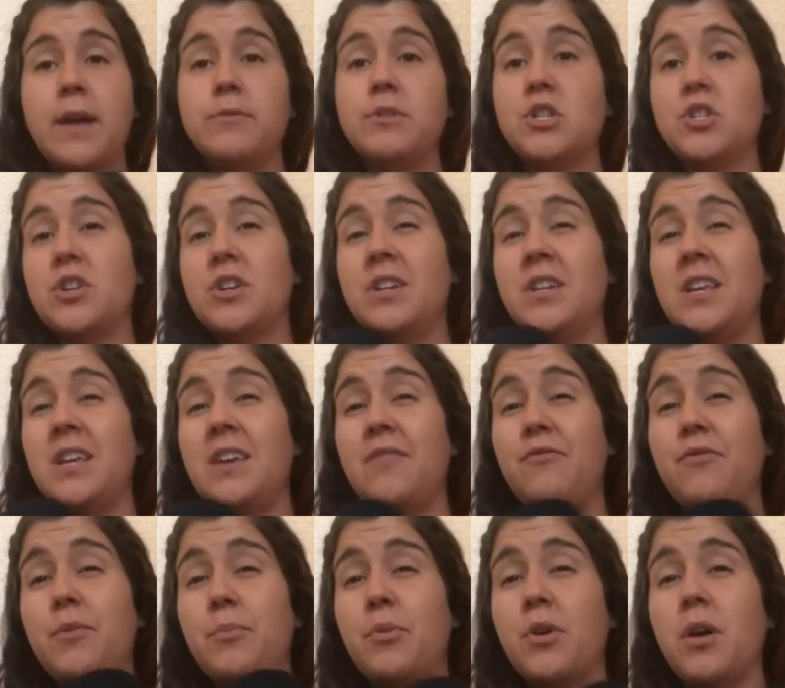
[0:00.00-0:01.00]
I was starting to
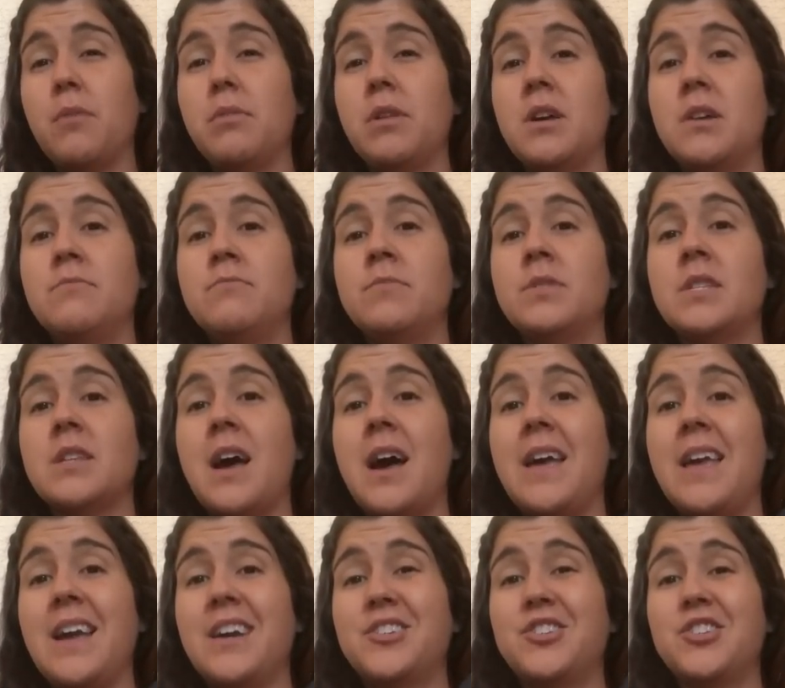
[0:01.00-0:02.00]
get foot problems,
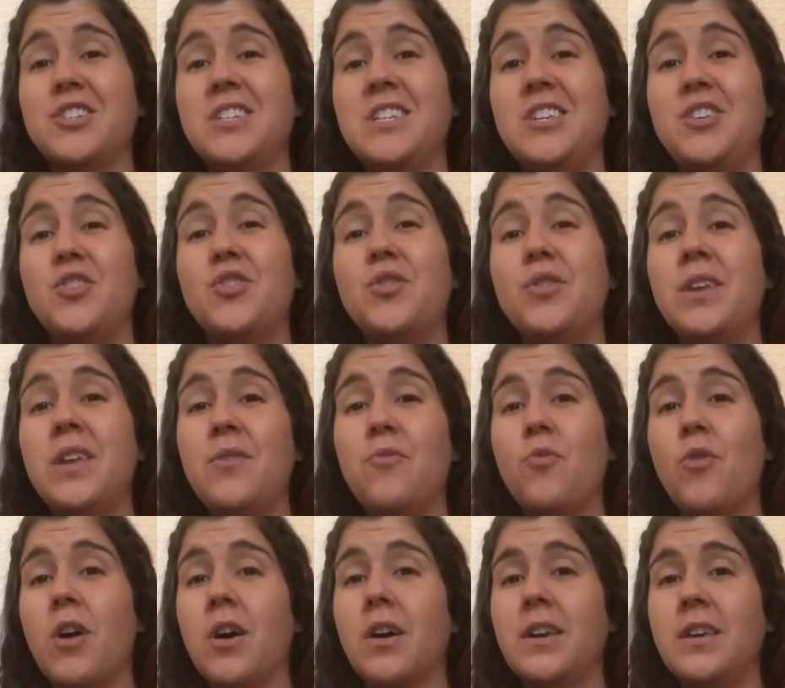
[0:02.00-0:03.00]
I actually couldn't
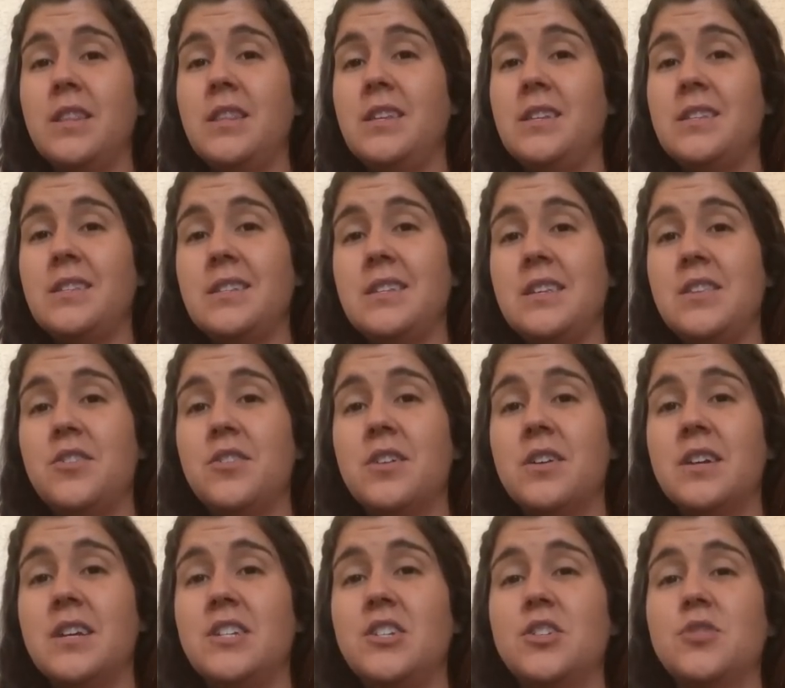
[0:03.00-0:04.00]
walk in these
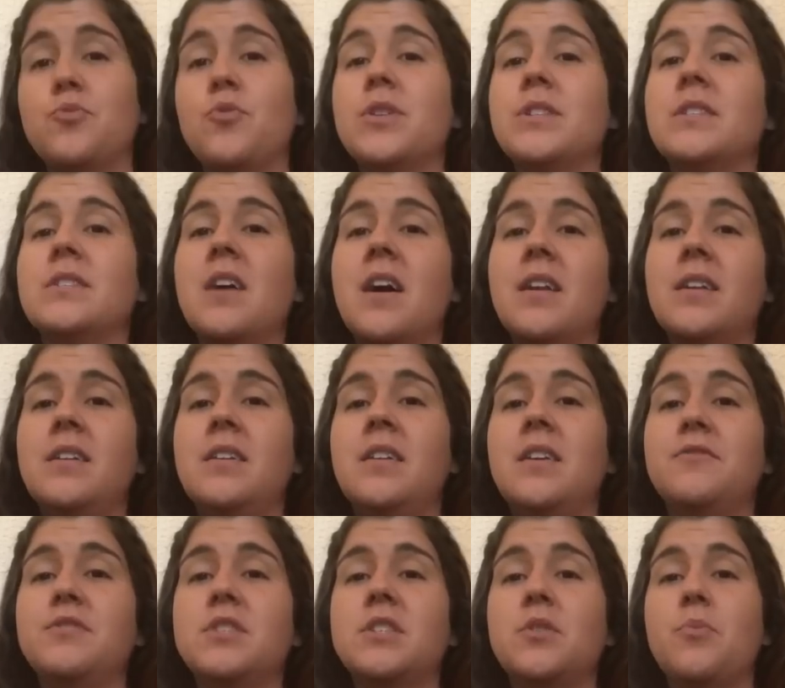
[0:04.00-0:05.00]
either. It just was not
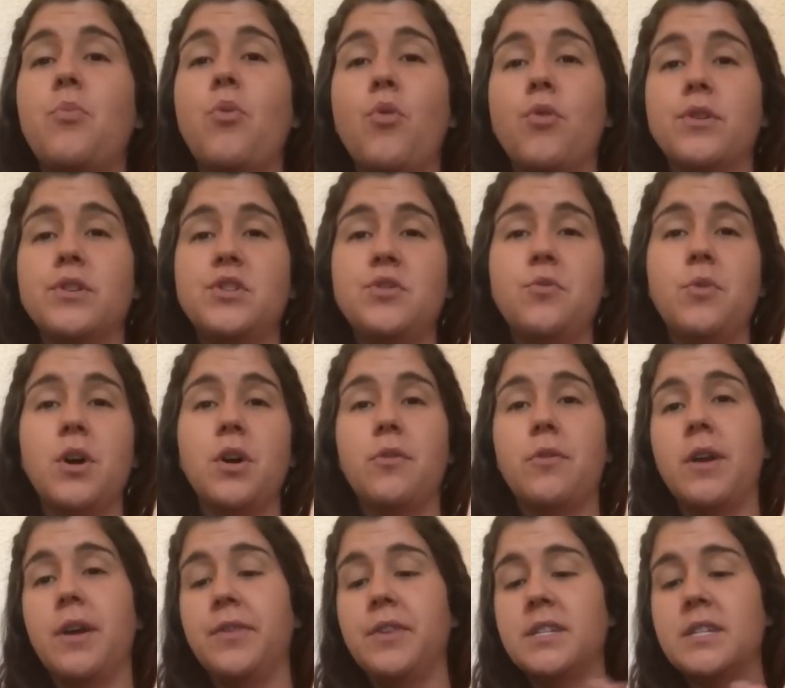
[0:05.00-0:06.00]
enough support to walk
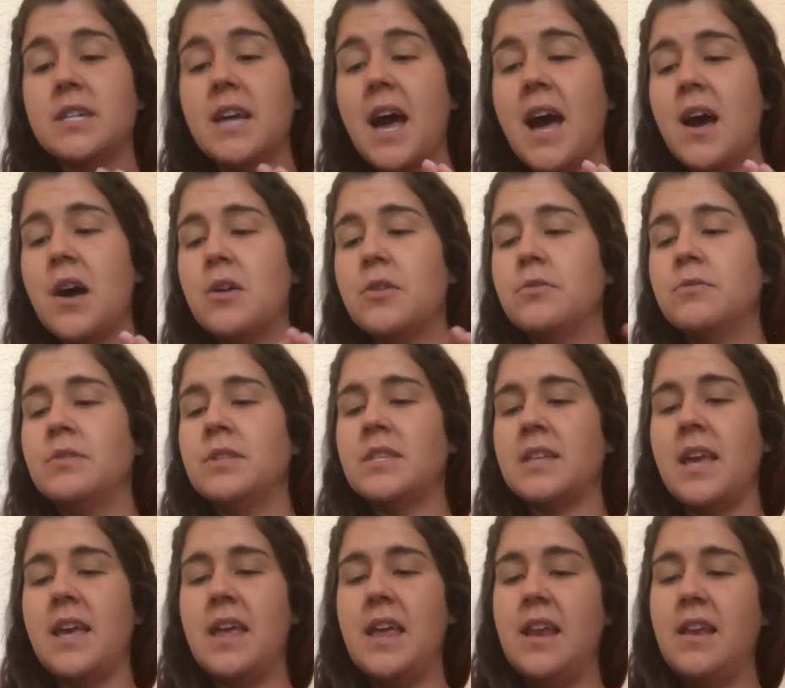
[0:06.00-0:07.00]
around the towns
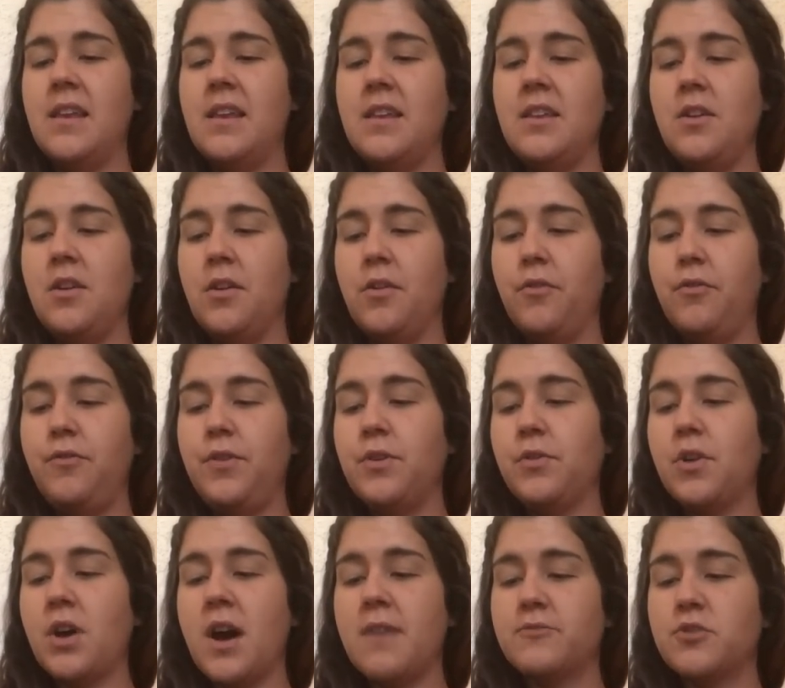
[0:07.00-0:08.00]
and, you know,
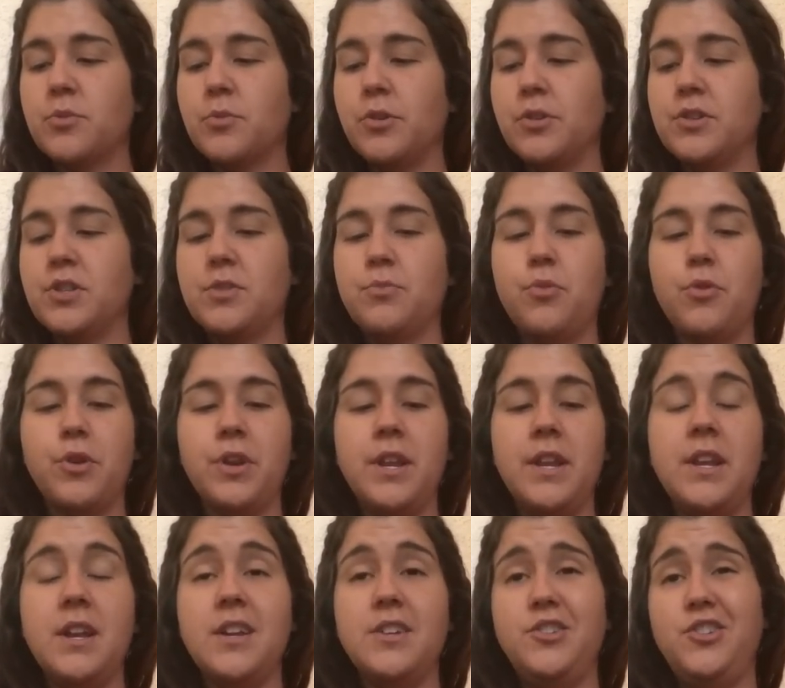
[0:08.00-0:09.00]
feel comfortable and
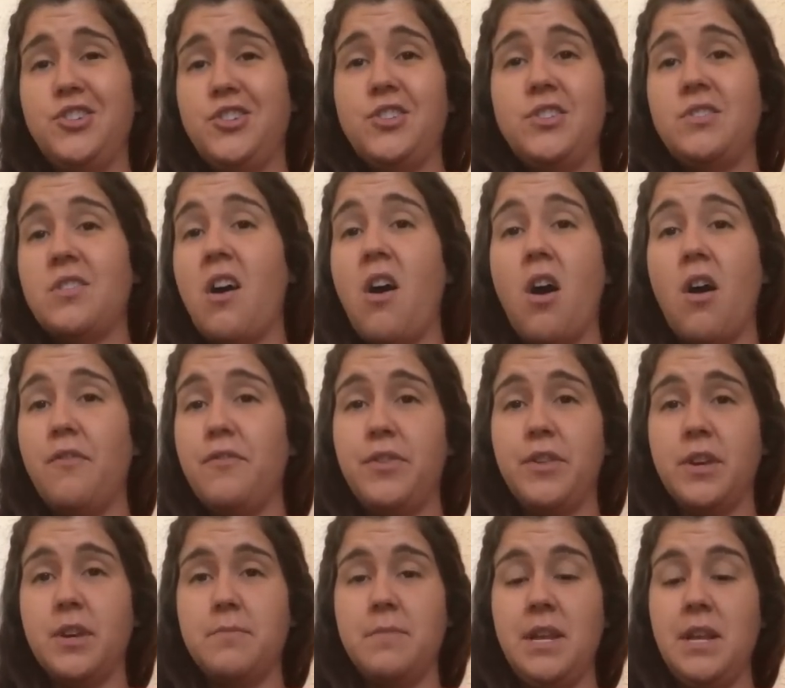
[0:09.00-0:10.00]
supported just off
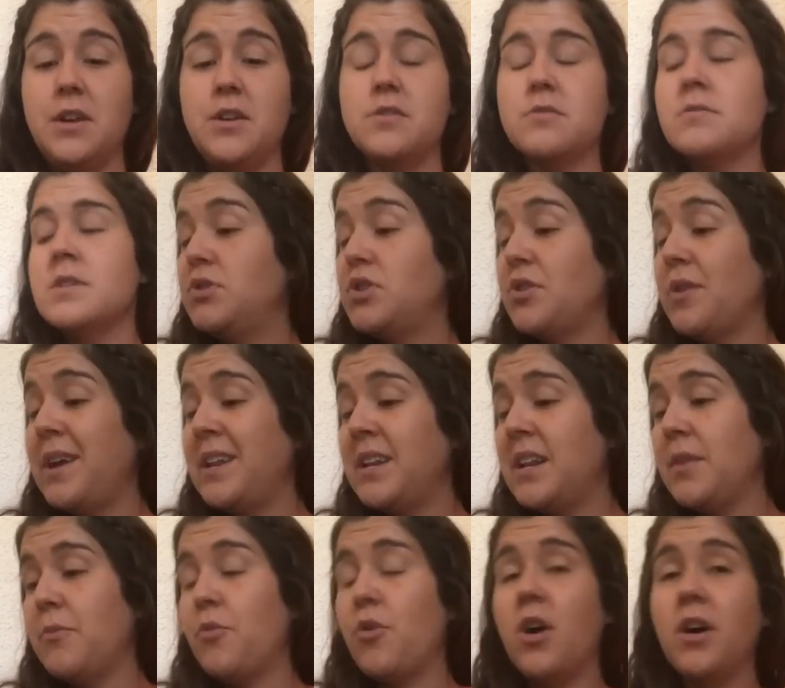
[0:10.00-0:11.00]
the Camino. So I
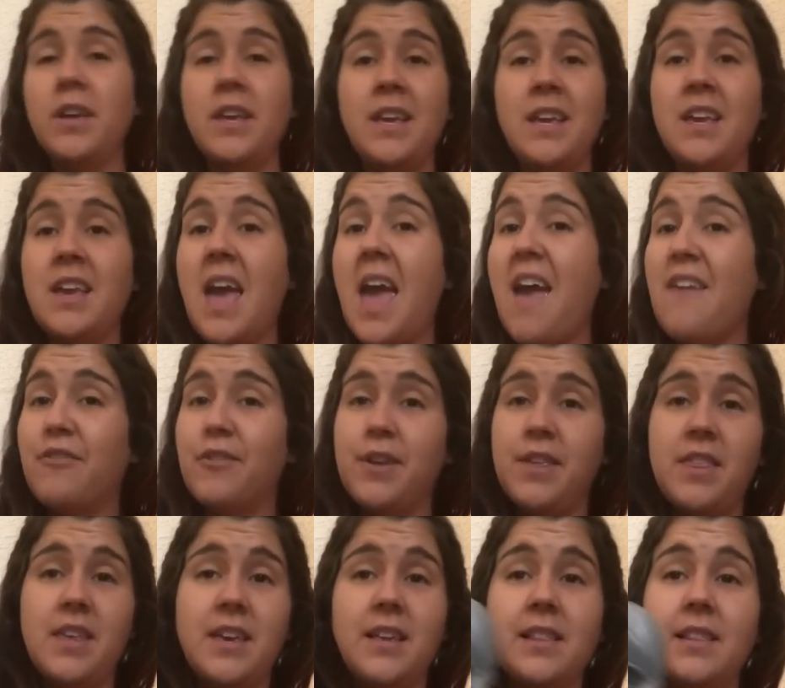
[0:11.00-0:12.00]
ended up walking
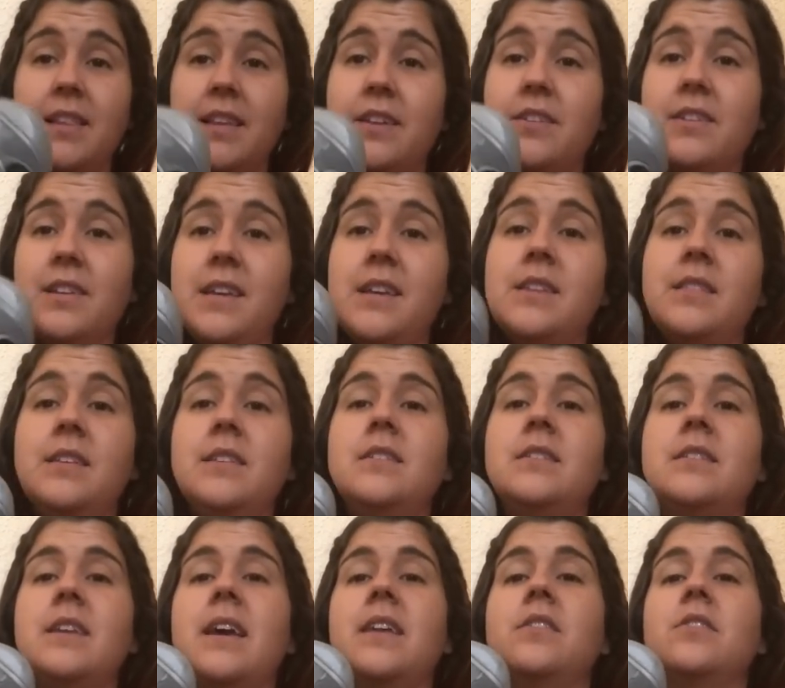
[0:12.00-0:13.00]
everything literally in
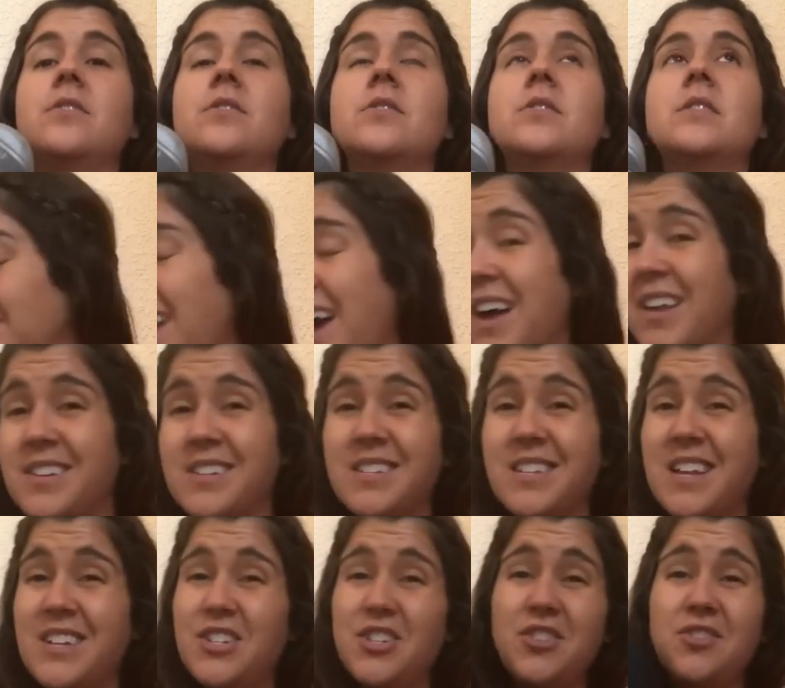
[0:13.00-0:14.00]
these sandals.
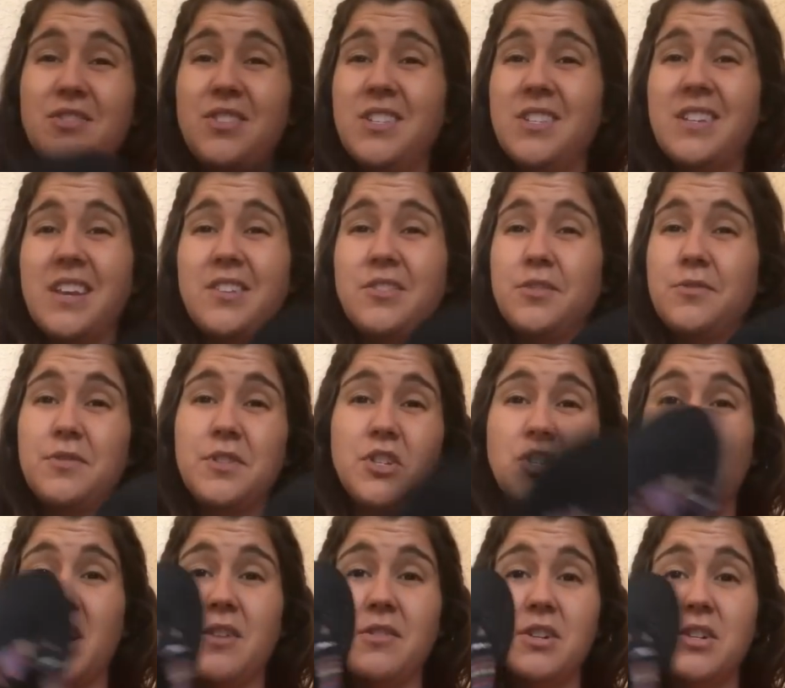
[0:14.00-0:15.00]
Honestly, I just use the sandals for the
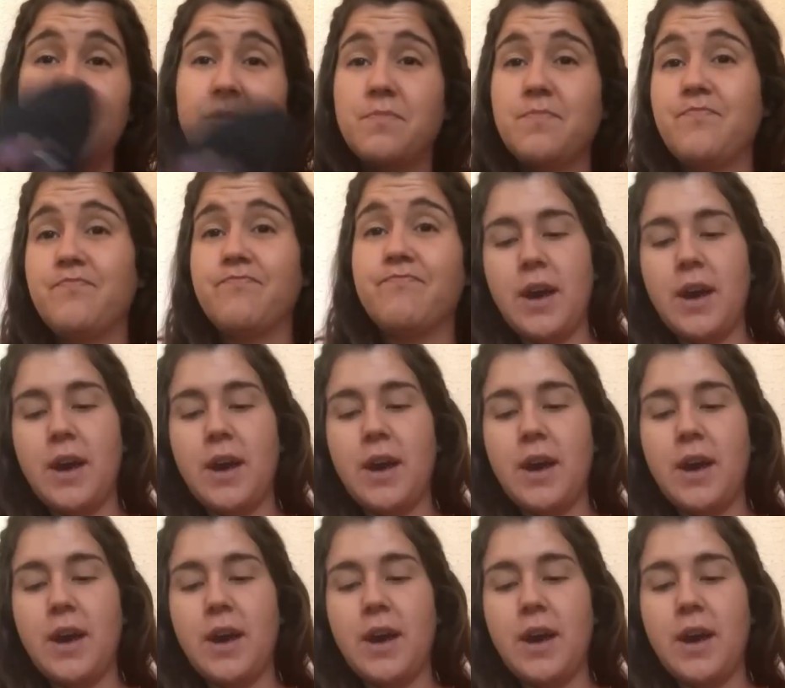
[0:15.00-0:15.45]
showers.